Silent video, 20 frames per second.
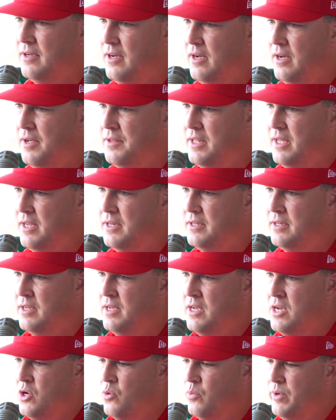that
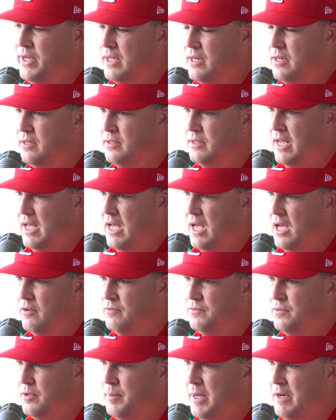we could
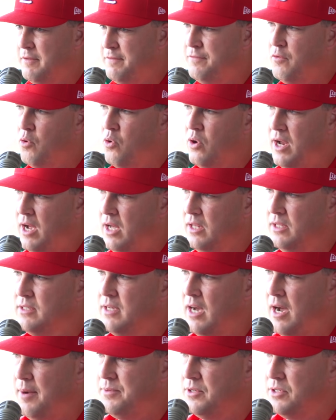have about 4
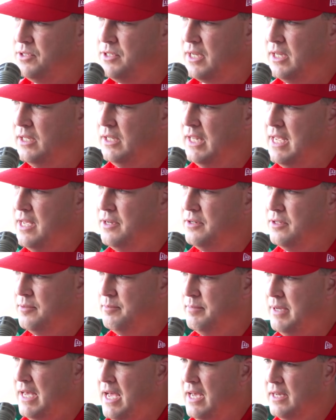helicopters that can land on the
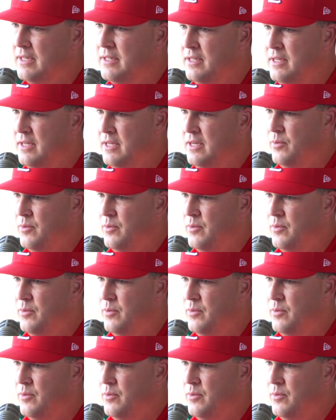back.